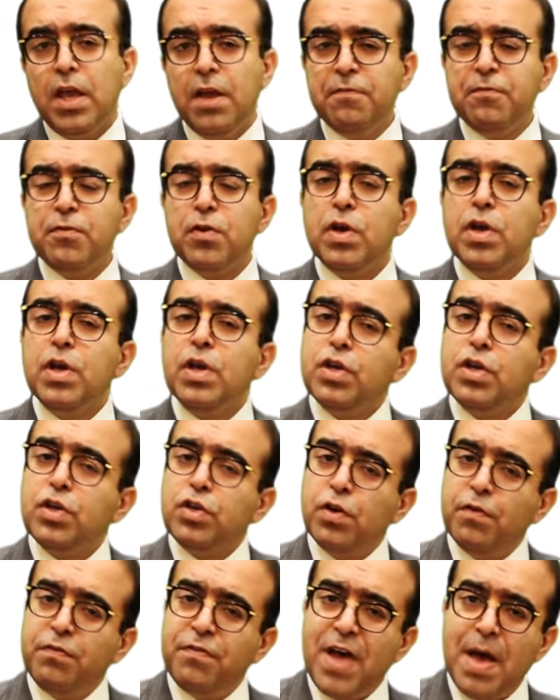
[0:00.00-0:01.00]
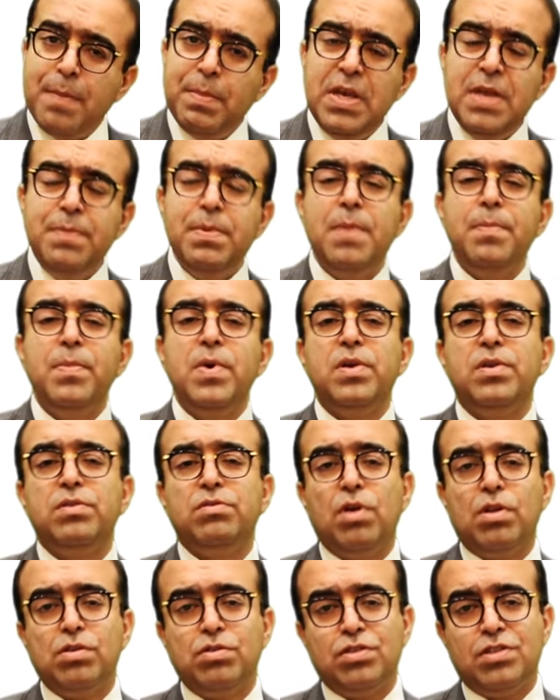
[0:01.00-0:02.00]
If your family member is
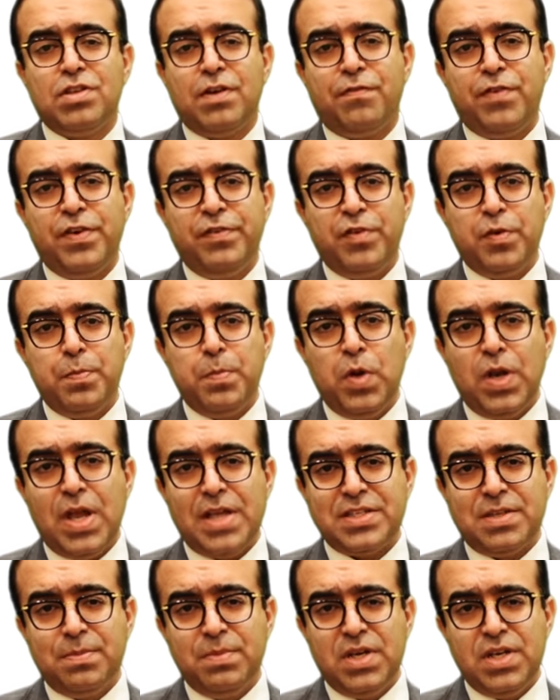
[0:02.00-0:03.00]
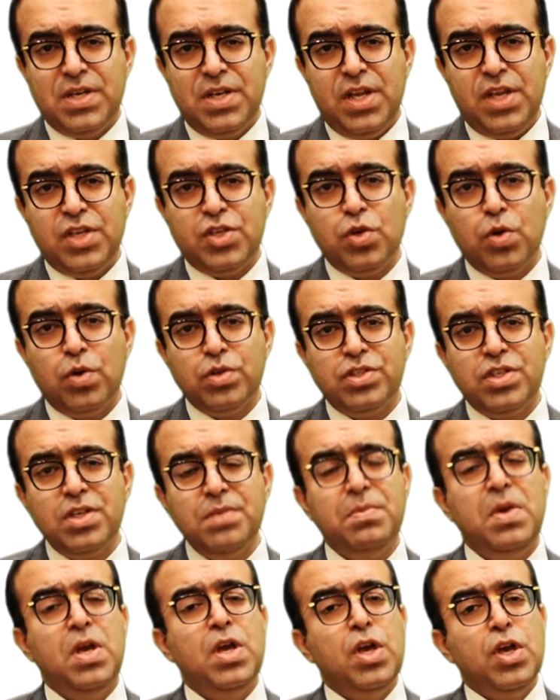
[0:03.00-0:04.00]
also suffering from molluscum
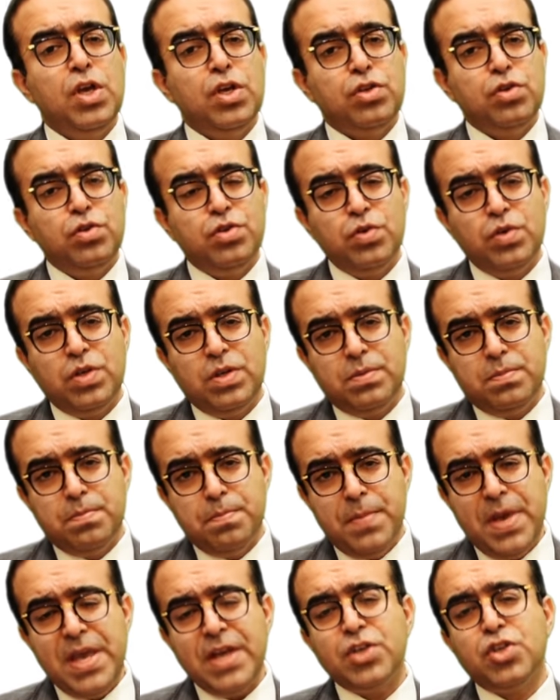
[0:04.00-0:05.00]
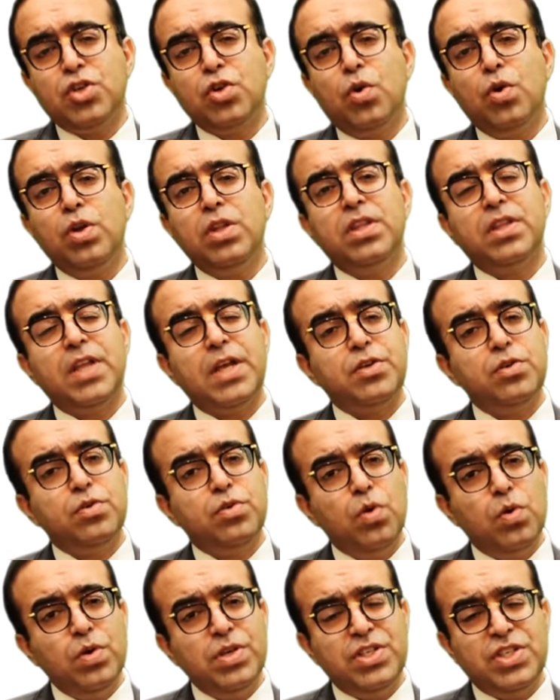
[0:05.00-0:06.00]
contagiosum, you should make sure that you
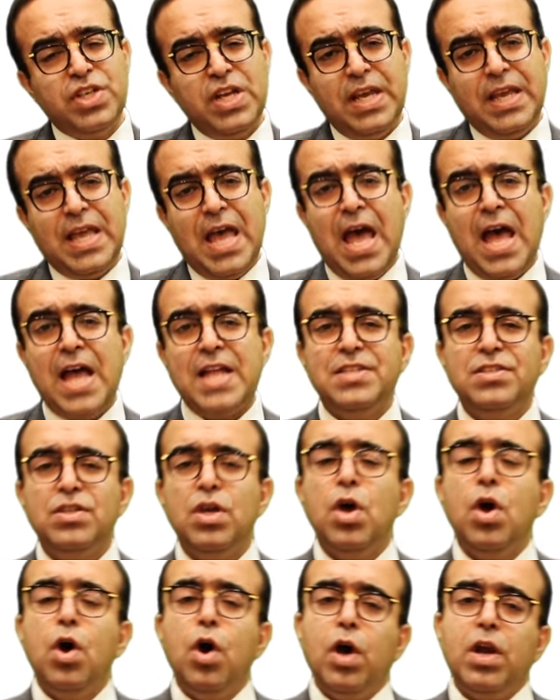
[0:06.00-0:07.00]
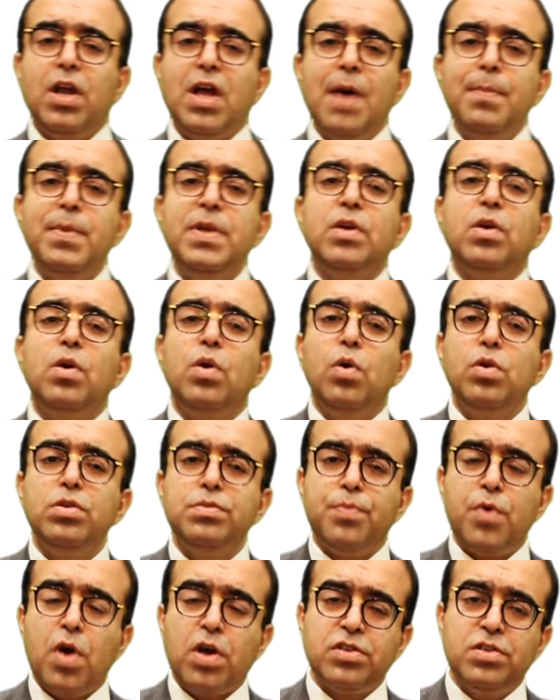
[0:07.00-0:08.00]
don't shake hands or come in close
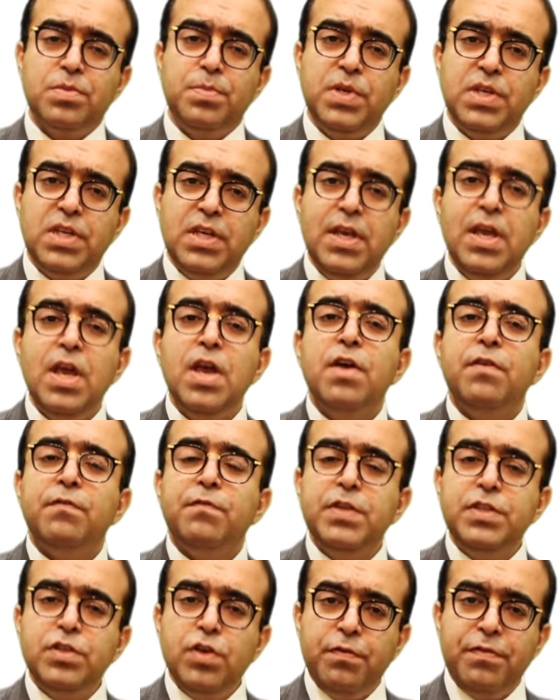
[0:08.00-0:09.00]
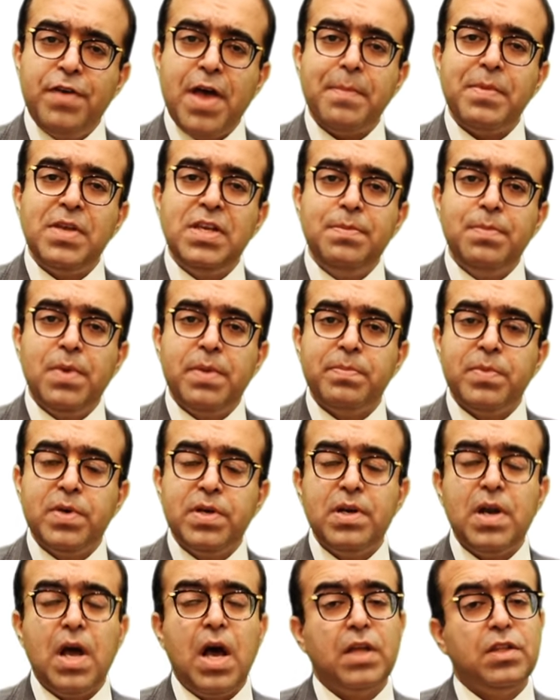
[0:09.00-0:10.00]
proximity with your family
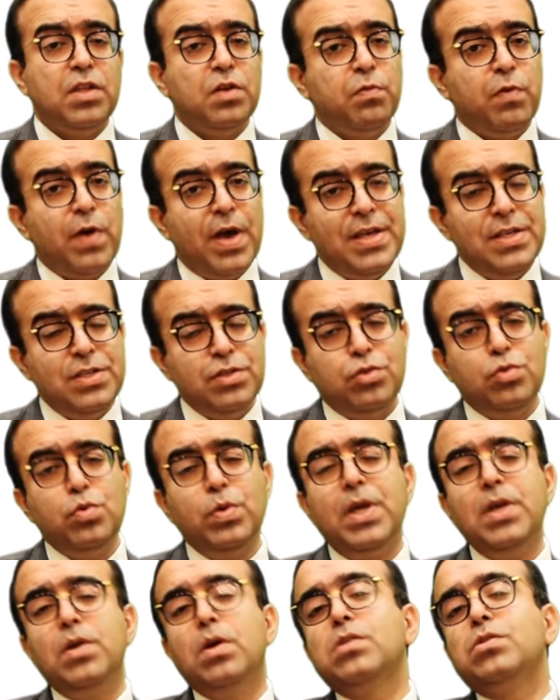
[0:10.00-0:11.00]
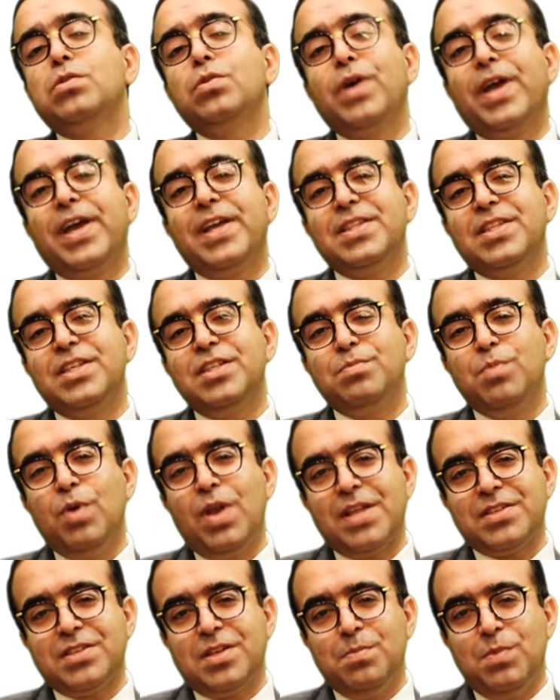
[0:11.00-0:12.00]
member, otherwise you can also get these
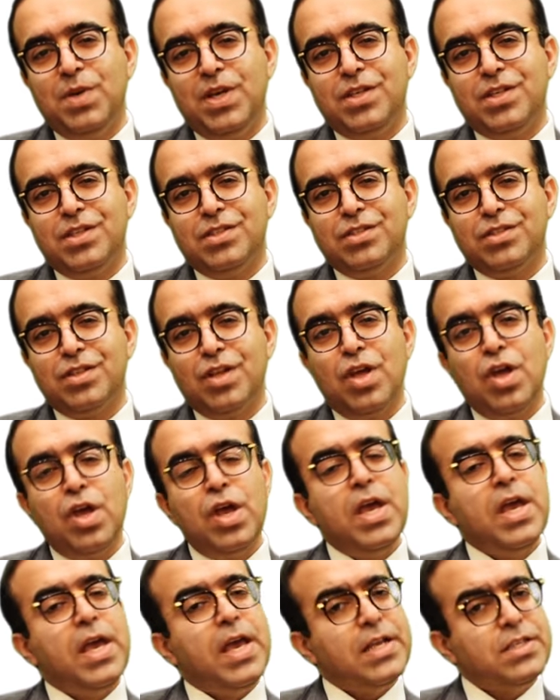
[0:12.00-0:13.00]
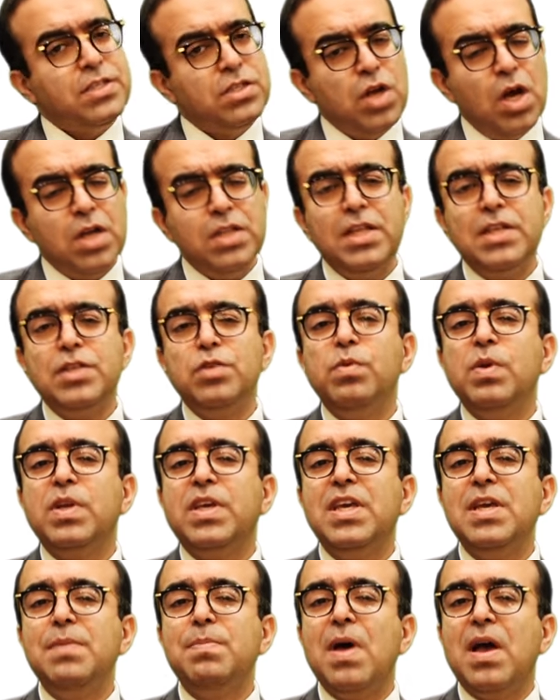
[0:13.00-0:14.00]
molluscum lesions. It's not that you will
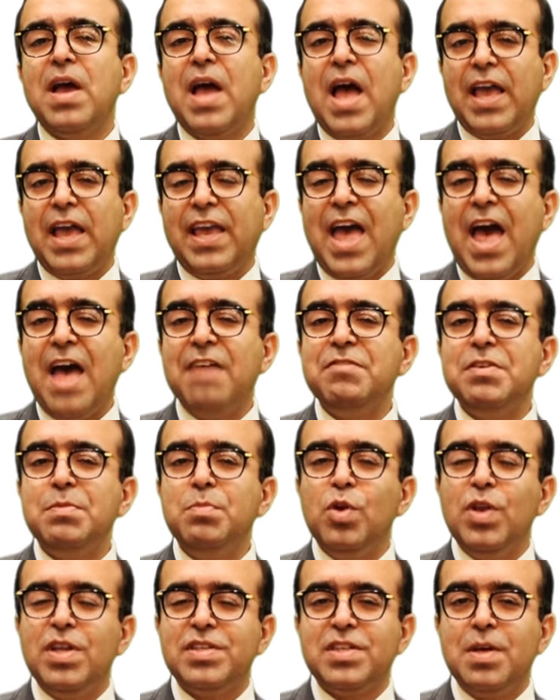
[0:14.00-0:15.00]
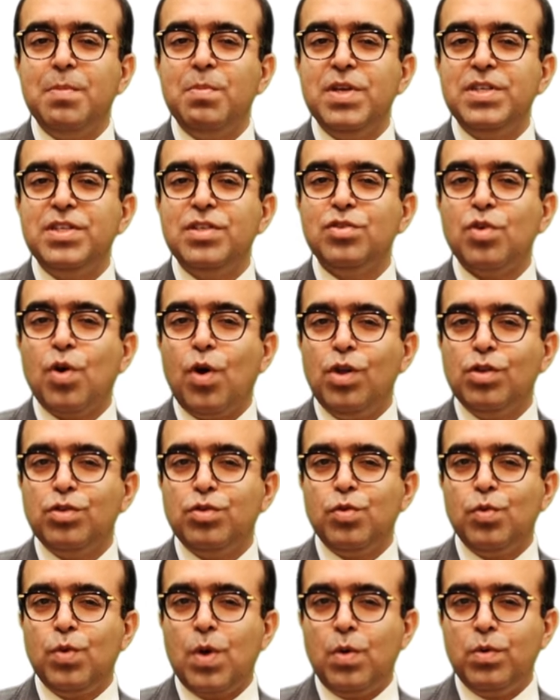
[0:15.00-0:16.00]
keep having molluscum lesions all
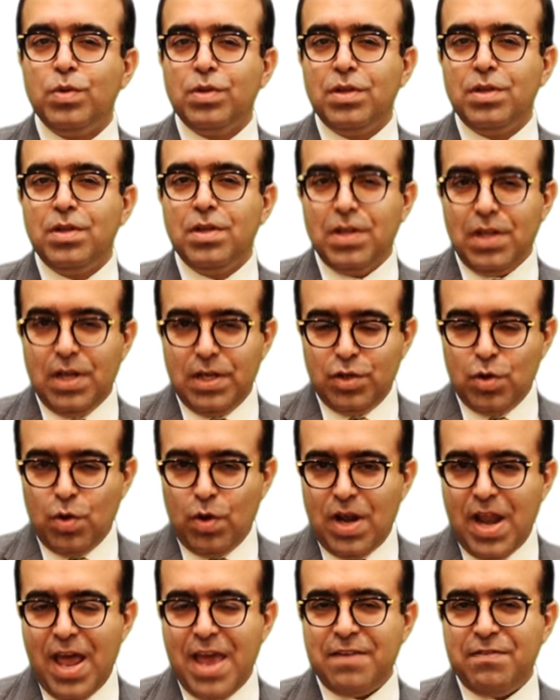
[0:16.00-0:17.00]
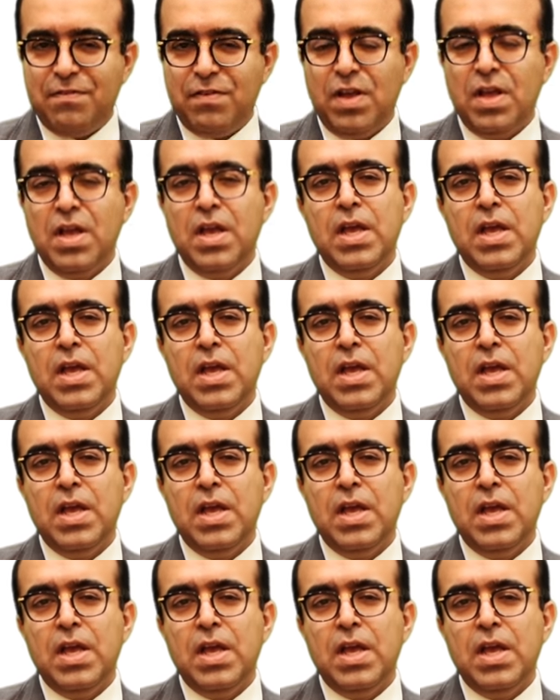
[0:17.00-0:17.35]
throughout your life.